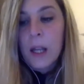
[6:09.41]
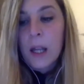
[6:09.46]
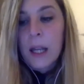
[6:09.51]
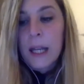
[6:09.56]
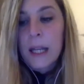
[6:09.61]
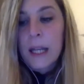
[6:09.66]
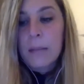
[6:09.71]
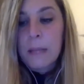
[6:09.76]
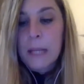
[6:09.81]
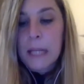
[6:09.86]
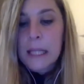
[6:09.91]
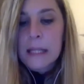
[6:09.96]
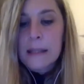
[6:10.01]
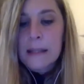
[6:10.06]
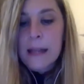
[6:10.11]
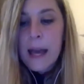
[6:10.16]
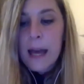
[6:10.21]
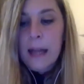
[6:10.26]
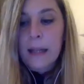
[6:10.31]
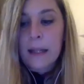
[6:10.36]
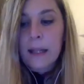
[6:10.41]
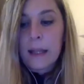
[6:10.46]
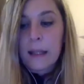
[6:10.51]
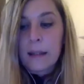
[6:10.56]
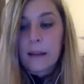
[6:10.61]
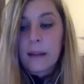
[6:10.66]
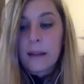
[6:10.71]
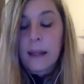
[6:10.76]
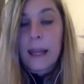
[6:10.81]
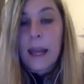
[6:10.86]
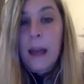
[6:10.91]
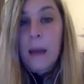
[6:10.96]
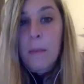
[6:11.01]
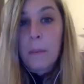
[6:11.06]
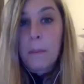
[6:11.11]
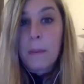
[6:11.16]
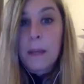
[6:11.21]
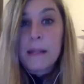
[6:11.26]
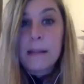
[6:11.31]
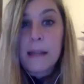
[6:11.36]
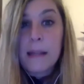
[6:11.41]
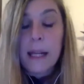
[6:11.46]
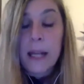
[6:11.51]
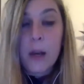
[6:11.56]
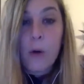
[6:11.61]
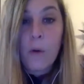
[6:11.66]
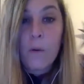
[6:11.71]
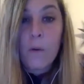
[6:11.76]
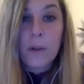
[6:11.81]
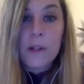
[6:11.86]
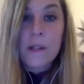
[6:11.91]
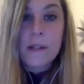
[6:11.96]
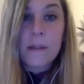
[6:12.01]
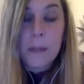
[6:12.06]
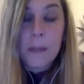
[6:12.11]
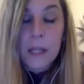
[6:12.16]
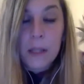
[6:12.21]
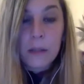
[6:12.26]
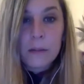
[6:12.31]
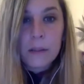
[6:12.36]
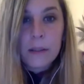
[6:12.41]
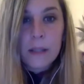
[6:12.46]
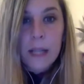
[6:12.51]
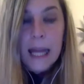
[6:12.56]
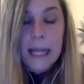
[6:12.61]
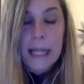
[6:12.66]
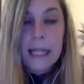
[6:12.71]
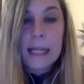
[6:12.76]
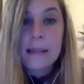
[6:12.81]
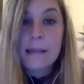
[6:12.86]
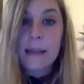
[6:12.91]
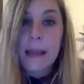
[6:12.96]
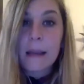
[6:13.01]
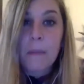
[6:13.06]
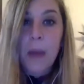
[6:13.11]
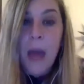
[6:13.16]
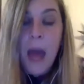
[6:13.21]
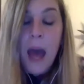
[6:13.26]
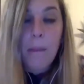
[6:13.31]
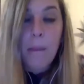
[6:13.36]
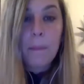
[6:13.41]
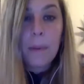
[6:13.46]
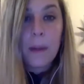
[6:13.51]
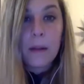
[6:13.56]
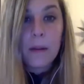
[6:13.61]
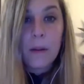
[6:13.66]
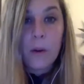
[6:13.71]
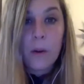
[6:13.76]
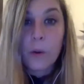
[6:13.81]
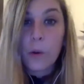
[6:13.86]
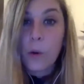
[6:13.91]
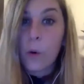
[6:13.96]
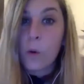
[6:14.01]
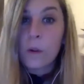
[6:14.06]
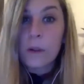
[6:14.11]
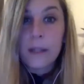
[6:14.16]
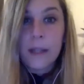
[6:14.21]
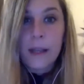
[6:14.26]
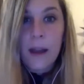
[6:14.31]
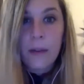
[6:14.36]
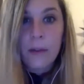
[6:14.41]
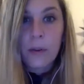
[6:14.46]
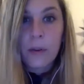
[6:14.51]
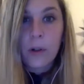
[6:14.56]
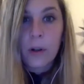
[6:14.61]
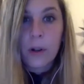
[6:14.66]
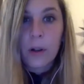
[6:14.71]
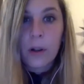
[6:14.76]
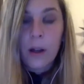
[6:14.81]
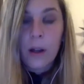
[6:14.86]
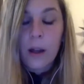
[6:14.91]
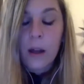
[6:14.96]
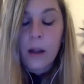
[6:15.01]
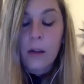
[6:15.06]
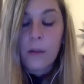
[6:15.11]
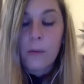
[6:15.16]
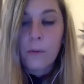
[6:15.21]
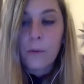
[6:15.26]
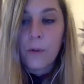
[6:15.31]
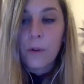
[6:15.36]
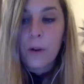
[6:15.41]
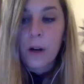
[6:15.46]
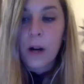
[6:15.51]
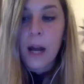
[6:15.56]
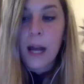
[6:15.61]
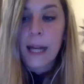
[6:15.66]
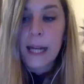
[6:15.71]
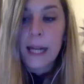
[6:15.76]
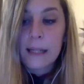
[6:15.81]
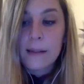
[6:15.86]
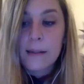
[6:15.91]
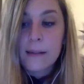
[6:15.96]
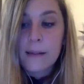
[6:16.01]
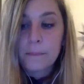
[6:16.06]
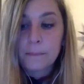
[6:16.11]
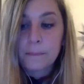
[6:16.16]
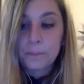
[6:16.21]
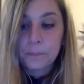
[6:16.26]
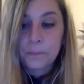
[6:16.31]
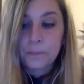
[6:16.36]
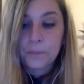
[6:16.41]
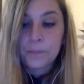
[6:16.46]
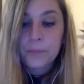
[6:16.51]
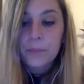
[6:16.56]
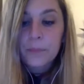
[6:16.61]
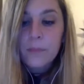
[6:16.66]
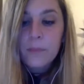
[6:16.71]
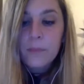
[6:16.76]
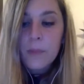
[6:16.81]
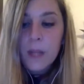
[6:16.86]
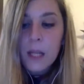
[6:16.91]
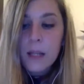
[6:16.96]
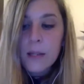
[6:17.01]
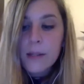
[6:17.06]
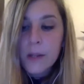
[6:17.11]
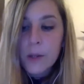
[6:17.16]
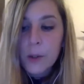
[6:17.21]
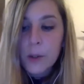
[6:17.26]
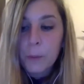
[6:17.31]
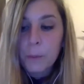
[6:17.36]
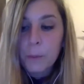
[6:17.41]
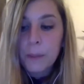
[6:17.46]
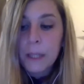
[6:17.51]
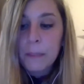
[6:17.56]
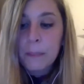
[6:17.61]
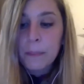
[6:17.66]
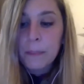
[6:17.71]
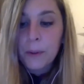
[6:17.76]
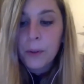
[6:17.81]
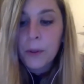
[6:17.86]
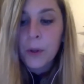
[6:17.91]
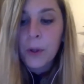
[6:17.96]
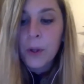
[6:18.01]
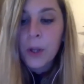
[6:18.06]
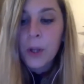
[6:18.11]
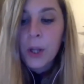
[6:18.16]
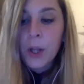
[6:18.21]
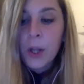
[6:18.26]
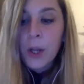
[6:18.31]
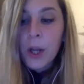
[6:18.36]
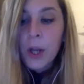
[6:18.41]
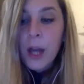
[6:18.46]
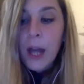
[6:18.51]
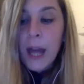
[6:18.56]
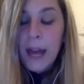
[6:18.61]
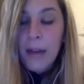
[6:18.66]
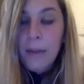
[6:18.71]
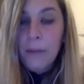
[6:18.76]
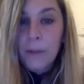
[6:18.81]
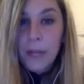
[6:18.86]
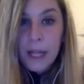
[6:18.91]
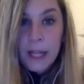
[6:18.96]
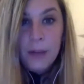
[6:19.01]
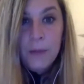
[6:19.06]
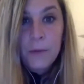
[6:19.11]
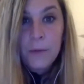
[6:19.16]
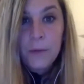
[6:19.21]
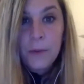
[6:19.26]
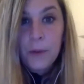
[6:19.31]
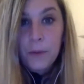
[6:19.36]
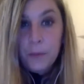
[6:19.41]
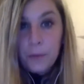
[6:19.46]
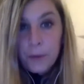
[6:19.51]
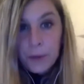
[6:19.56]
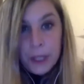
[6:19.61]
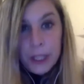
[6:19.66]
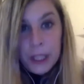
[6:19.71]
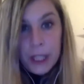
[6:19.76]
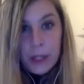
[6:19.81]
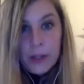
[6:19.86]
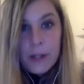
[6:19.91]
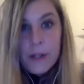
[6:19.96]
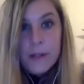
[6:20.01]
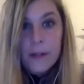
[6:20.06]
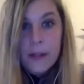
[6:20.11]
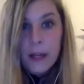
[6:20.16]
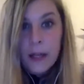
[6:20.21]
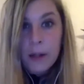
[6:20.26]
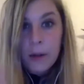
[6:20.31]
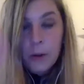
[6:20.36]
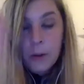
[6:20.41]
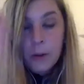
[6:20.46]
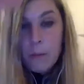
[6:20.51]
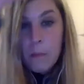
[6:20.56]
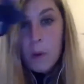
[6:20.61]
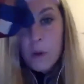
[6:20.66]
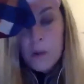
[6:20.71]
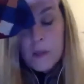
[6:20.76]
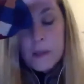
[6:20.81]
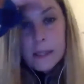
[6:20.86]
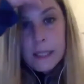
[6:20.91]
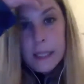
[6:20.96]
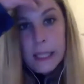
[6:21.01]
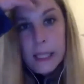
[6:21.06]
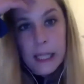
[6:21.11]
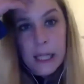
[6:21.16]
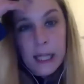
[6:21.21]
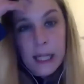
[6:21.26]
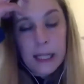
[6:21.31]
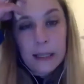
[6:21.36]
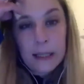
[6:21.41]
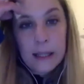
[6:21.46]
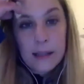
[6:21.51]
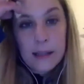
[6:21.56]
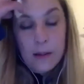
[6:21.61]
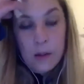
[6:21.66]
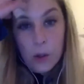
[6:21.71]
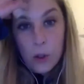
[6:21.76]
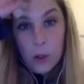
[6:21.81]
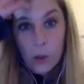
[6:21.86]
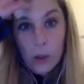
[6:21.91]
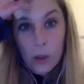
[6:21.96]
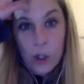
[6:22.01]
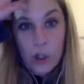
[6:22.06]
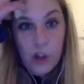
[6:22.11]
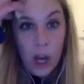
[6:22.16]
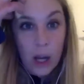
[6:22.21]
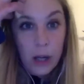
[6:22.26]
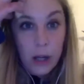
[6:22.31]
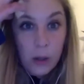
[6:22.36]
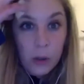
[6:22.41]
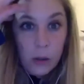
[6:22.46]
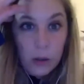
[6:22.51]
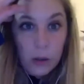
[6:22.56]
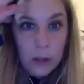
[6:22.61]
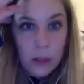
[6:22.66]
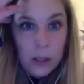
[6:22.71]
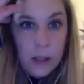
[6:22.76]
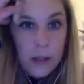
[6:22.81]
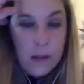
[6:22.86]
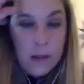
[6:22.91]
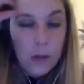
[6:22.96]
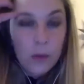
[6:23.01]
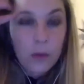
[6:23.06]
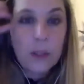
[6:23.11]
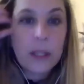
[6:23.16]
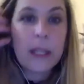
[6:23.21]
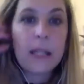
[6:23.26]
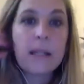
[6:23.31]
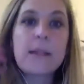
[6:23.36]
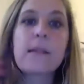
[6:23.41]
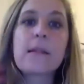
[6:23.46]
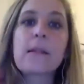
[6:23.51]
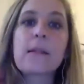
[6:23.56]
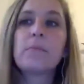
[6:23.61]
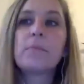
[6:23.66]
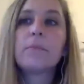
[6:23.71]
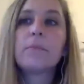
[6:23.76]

it means that the camp basically overspilled, and the same happened on all the other four islands. So people have lived for years now, mostly in the so-called jungled, so this